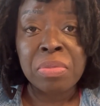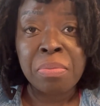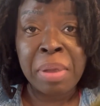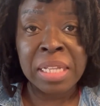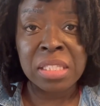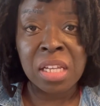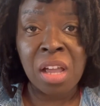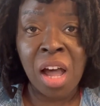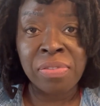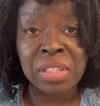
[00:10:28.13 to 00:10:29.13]
Picked it
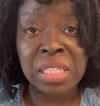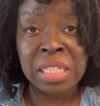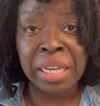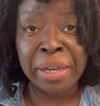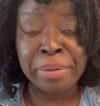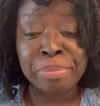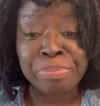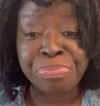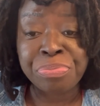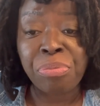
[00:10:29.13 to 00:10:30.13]
off the stem,
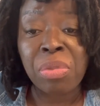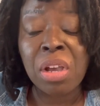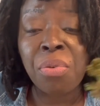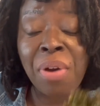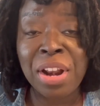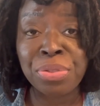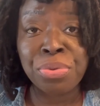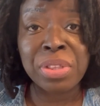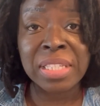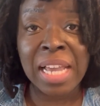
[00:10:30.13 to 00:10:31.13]
ran it
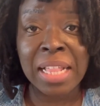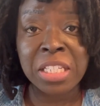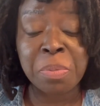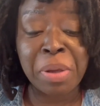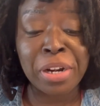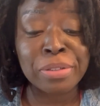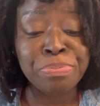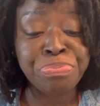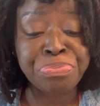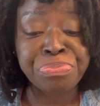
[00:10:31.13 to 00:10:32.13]
through the salad spinner,
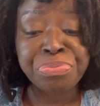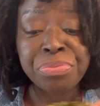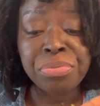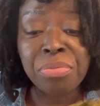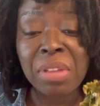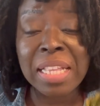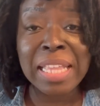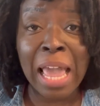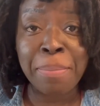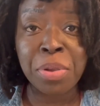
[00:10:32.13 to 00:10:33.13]

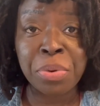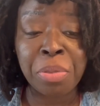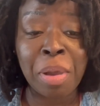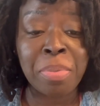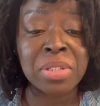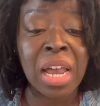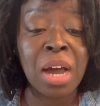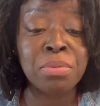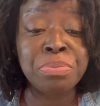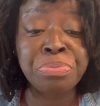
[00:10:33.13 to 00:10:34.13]
dabbed it with a paper
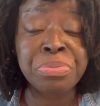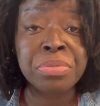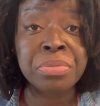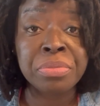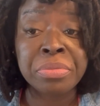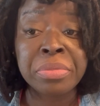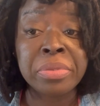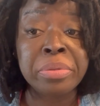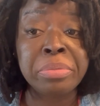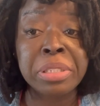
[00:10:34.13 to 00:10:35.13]
towel,
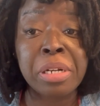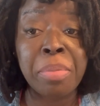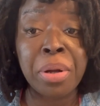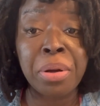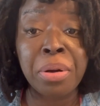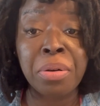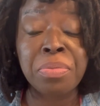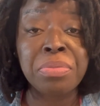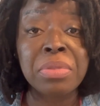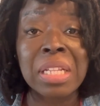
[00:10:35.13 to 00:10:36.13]
put it in a bowl,
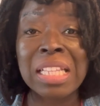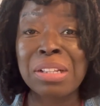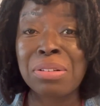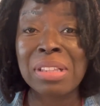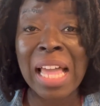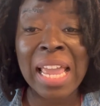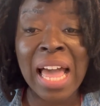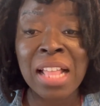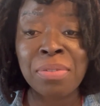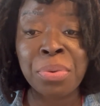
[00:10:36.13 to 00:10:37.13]
a little light
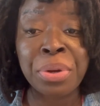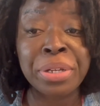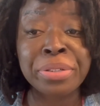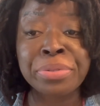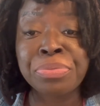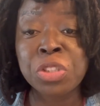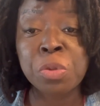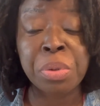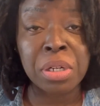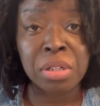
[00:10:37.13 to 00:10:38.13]
olive oil,
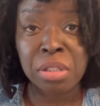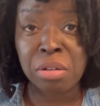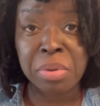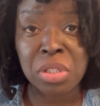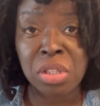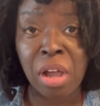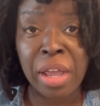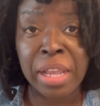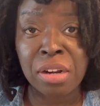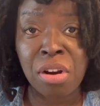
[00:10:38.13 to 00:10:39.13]
sprinkled a little bit of salt
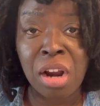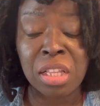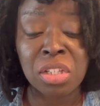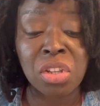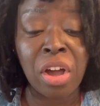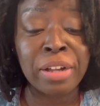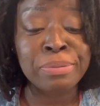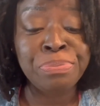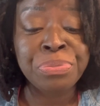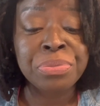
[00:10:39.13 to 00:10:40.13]
and garlic salt,
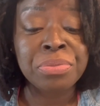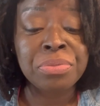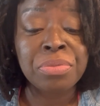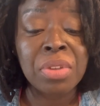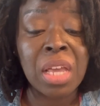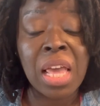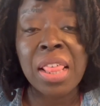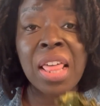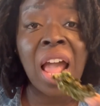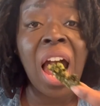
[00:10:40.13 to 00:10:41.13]

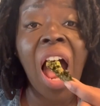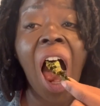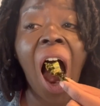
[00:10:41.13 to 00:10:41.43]
and then